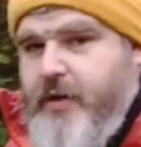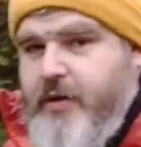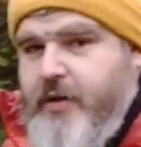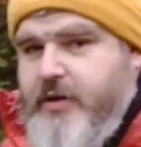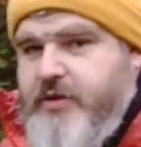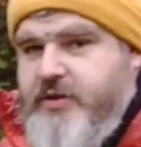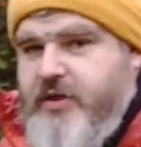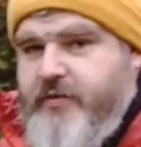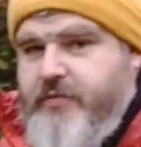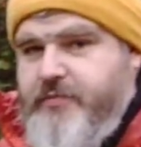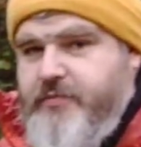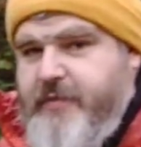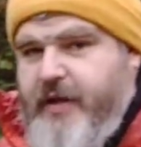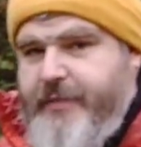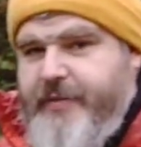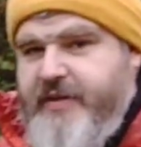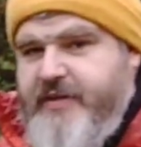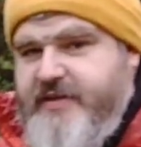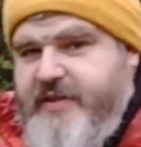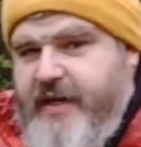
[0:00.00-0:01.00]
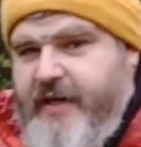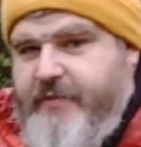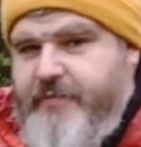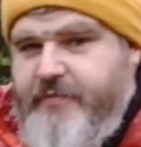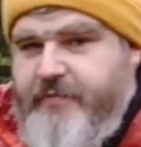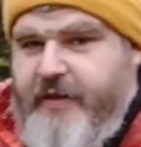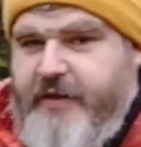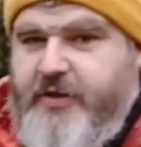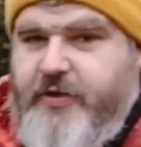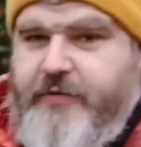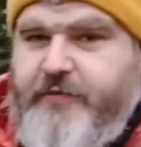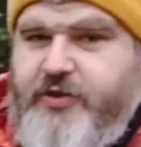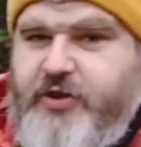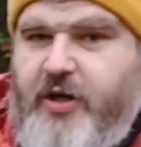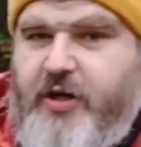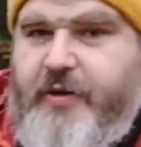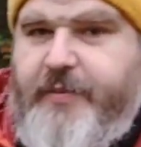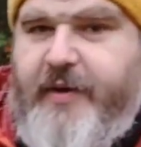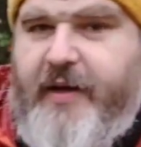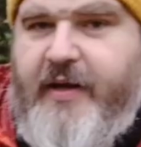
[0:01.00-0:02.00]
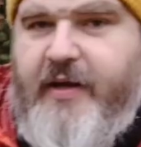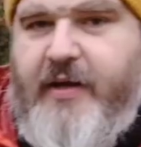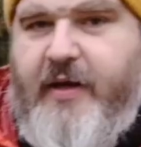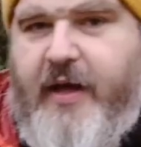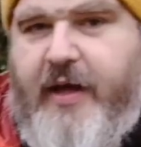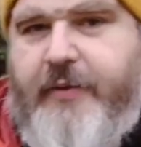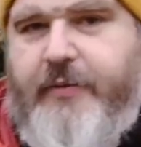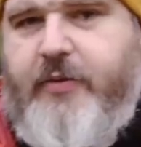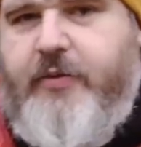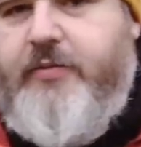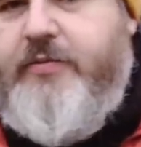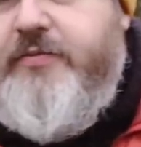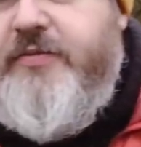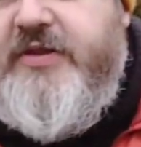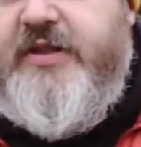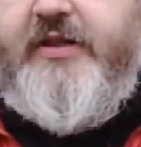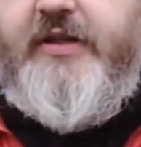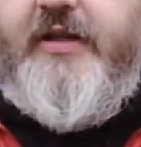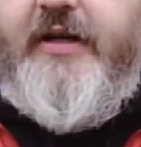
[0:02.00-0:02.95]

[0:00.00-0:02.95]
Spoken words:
So that being said, thank you for joining me. I will see you in the